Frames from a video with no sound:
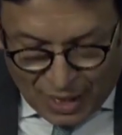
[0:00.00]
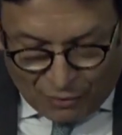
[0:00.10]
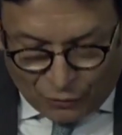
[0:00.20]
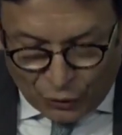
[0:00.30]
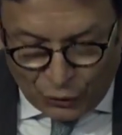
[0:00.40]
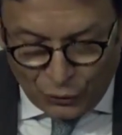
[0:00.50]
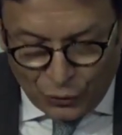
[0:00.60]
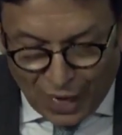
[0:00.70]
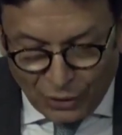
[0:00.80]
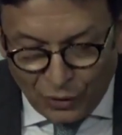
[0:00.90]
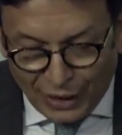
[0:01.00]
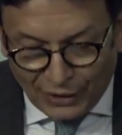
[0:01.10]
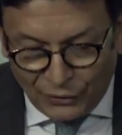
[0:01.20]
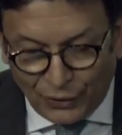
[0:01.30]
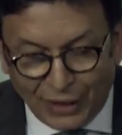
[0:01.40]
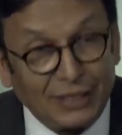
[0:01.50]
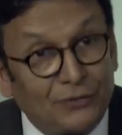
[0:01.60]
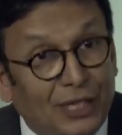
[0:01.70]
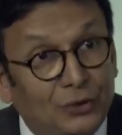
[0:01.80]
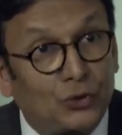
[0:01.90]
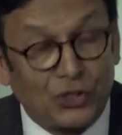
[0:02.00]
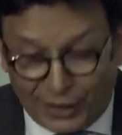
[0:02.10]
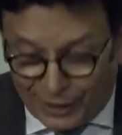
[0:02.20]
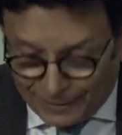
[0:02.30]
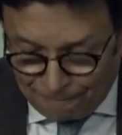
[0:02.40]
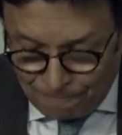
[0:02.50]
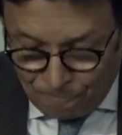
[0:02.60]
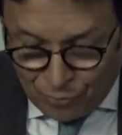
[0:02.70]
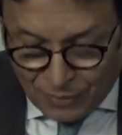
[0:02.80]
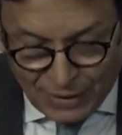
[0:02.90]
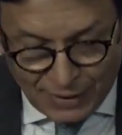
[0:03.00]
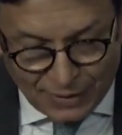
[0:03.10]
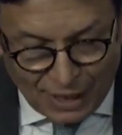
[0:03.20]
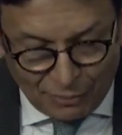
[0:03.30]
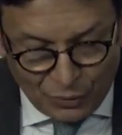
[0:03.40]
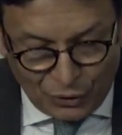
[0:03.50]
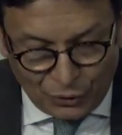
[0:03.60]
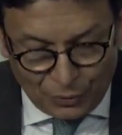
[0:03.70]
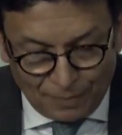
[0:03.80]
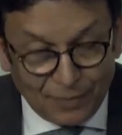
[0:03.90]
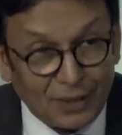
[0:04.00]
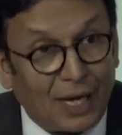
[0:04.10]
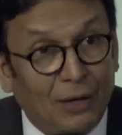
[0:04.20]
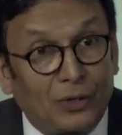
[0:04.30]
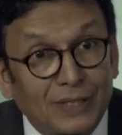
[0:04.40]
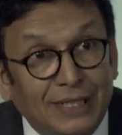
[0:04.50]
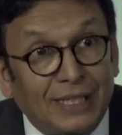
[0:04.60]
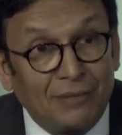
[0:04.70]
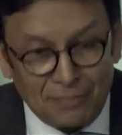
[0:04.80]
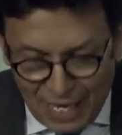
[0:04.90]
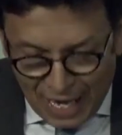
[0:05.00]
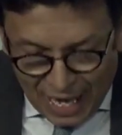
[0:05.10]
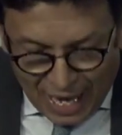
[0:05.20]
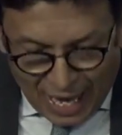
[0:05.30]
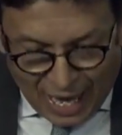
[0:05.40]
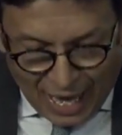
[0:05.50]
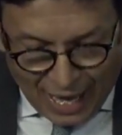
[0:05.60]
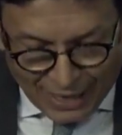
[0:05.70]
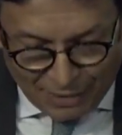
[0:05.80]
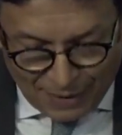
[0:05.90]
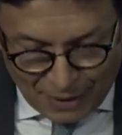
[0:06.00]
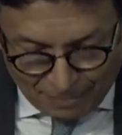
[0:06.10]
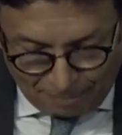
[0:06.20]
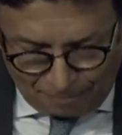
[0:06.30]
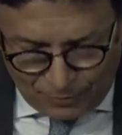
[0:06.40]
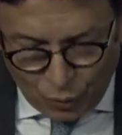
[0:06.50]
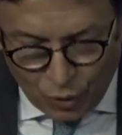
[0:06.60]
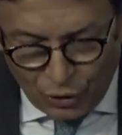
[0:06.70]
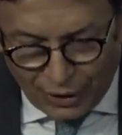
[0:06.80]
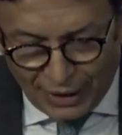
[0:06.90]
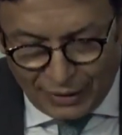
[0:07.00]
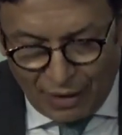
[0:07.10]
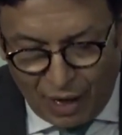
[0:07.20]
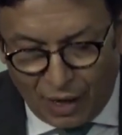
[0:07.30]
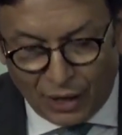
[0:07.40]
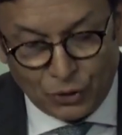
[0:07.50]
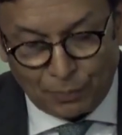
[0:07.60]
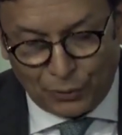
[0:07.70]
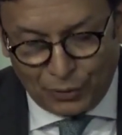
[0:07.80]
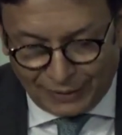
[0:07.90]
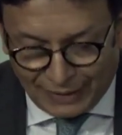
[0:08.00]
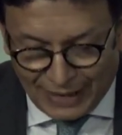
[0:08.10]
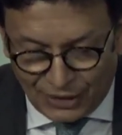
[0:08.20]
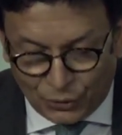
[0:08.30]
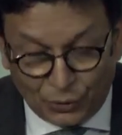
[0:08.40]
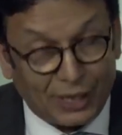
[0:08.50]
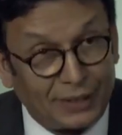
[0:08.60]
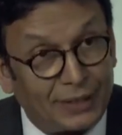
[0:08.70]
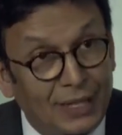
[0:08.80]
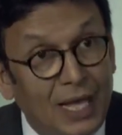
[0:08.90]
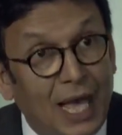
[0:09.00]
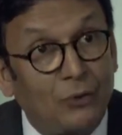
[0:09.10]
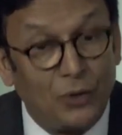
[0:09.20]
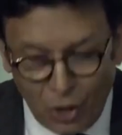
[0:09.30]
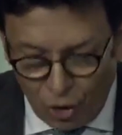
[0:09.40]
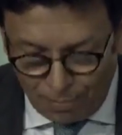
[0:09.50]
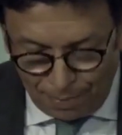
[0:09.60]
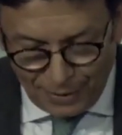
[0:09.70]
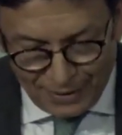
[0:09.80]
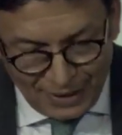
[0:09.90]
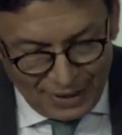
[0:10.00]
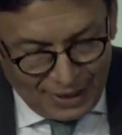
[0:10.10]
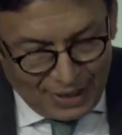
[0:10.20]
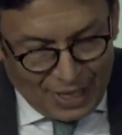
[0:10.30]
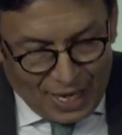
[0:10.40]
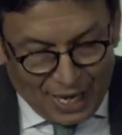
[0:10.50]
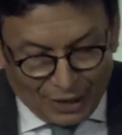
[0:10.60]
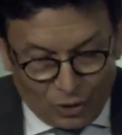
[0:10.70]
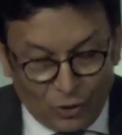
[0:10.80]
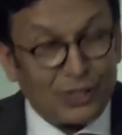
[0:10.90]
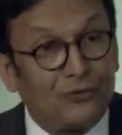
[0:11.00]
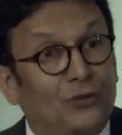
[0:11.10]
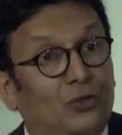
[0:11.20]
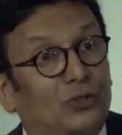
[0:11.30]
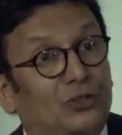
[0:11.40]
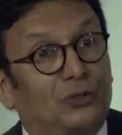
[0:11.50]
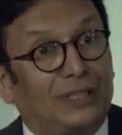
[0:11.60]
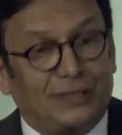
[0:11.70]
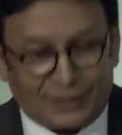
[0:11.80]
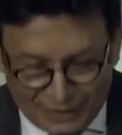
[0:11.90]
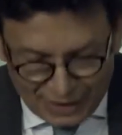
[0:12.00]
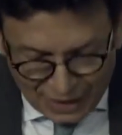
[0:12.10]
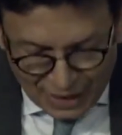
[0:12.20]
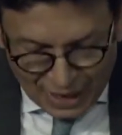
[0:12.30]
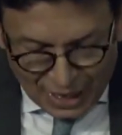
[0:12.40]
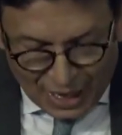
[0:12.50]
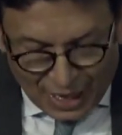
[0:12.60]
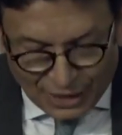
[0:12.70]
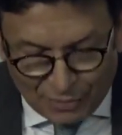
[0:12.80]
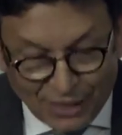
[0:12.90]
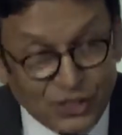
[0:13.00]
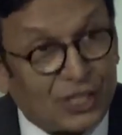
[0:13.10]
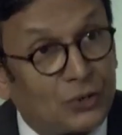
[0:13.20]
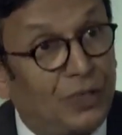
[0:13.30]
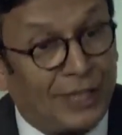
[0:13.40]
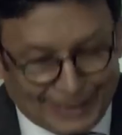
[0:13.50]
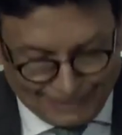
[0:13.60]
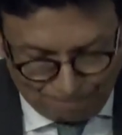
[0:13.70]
for you, and we are thrilled, in fact, to share this time with you. Our team has been working hard to put this together, and we hope are looking forward to this as much as we are.